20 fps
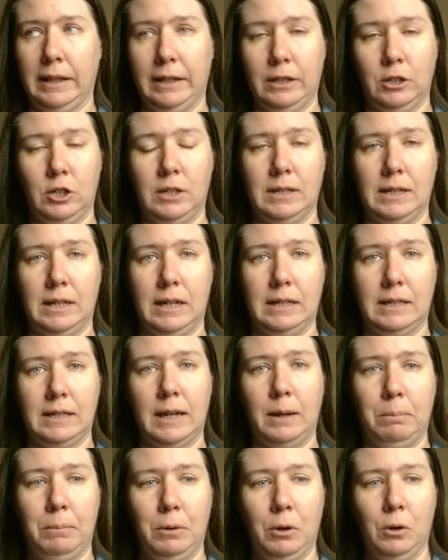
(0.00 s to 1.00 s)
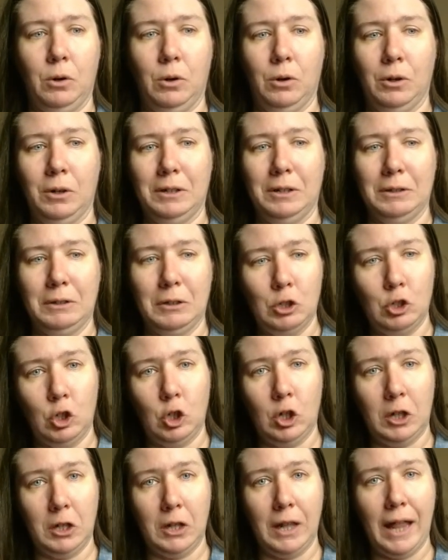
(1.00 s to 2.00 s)
like she's in a typical
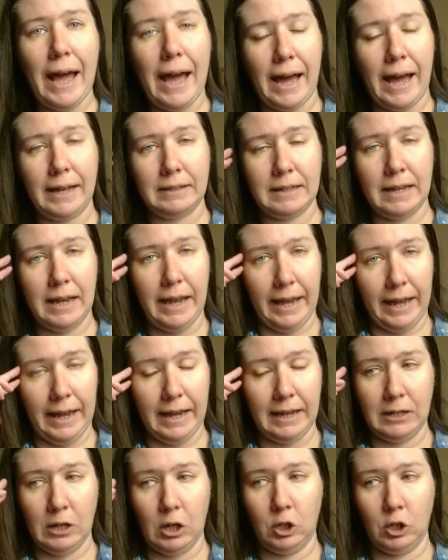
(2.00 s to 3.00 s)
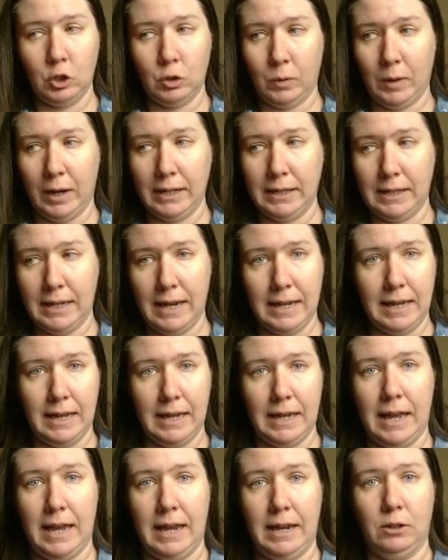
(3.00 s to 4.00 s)
class and try
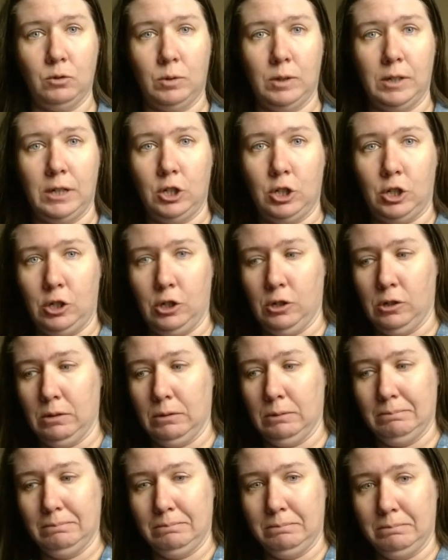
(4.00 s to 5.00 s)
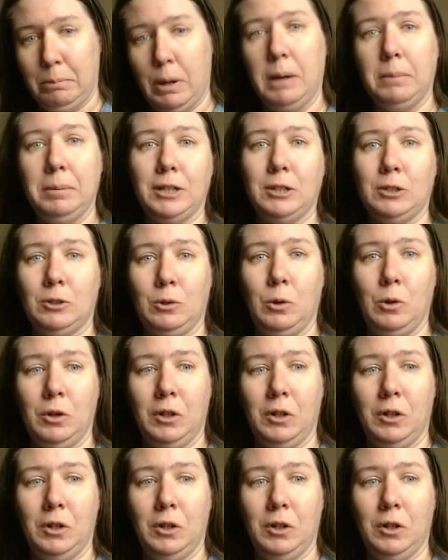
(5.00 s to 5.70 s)
taking a traditional public school